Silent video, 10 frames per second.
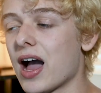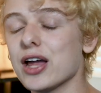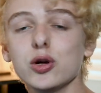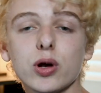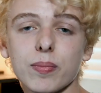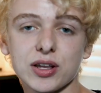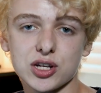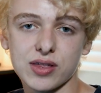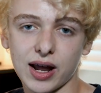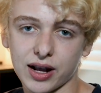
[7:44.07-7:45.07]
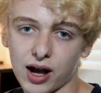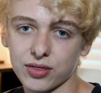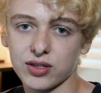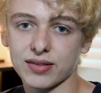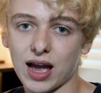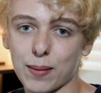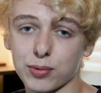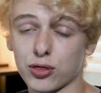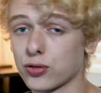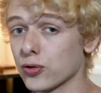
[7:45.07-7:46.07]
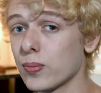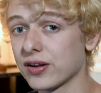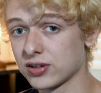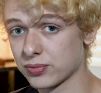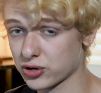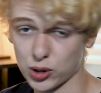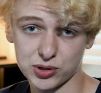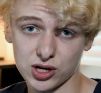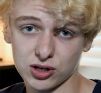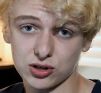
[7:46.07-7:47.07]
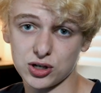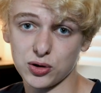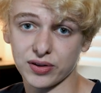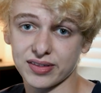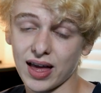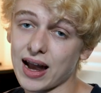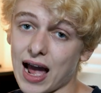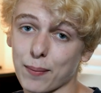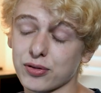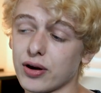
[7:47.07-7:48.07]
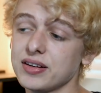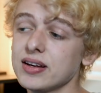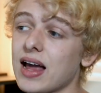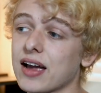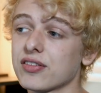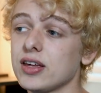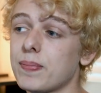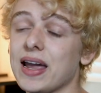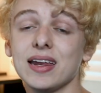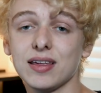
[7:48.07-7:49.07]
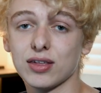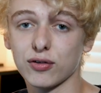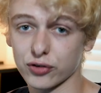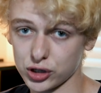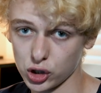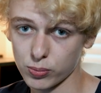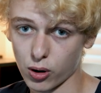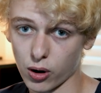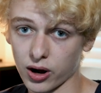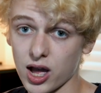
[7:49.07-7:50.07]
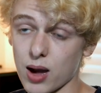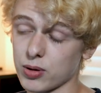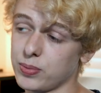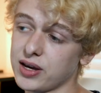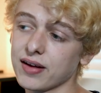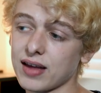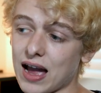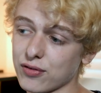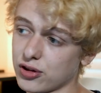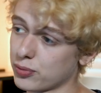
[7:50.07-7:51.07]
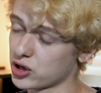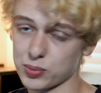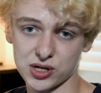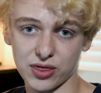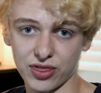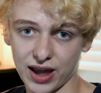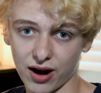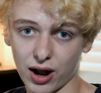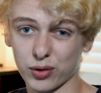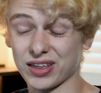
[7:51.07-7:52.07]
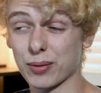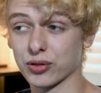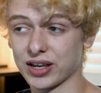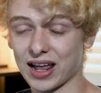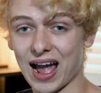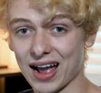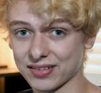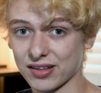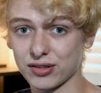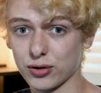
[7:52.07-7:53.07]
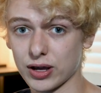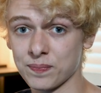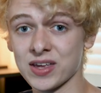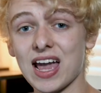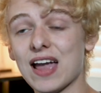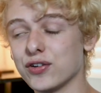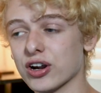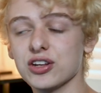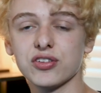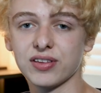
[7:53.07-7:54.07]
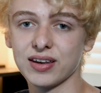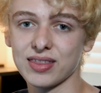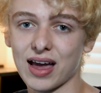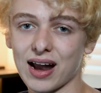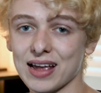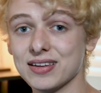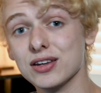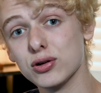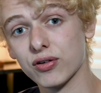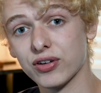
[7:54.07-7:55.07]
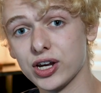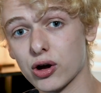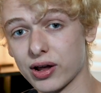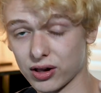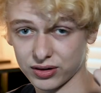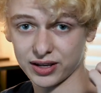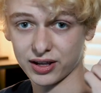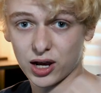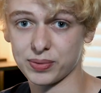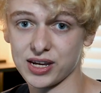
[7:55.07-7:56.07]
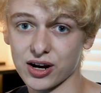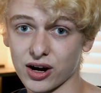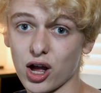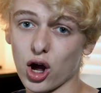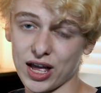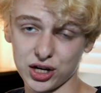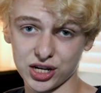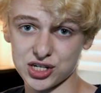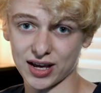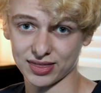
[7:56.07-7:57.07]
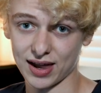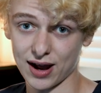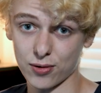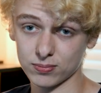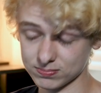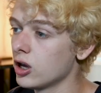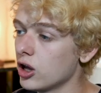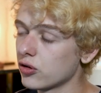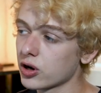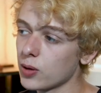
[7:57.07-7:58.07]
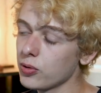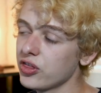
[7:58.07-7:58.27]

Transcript: I do wanna mention that I got this app through my subscription to Setapp, so I didn't actually pay anything for uBar, but because I have a subscription there, I was able to get access to it. If you're interested in that, I did do a video and I'll link it up here and you can check that out. So a couple